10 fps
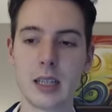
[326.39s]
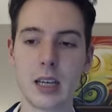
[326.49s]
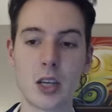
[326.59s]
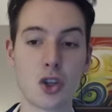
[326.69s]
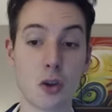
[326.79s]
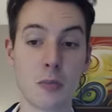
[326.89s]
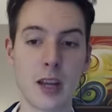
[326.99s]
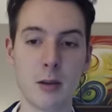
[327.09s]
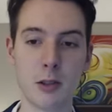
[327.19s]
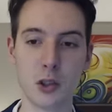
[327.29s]
he should be
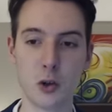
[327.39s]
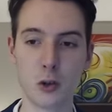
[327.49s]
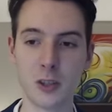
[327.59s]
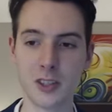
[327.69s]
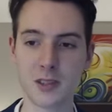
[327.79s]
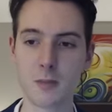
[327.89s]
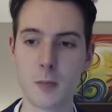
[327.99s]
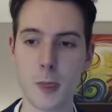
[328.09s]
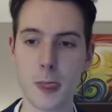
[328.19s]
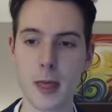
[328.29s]
able to hold this.
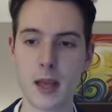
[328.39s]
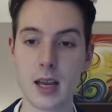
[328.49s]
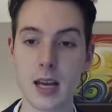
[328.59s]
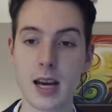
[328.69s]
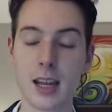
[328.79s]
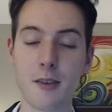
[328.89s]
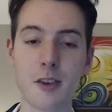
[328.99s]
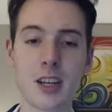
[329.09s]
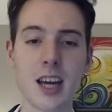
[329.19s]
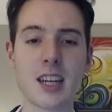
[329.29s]
And after
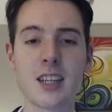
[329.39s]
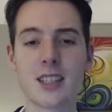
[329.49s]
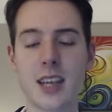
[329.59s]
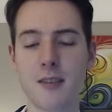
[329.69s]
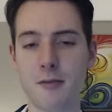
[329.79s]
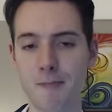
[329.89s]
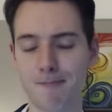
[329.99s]
knight e seven,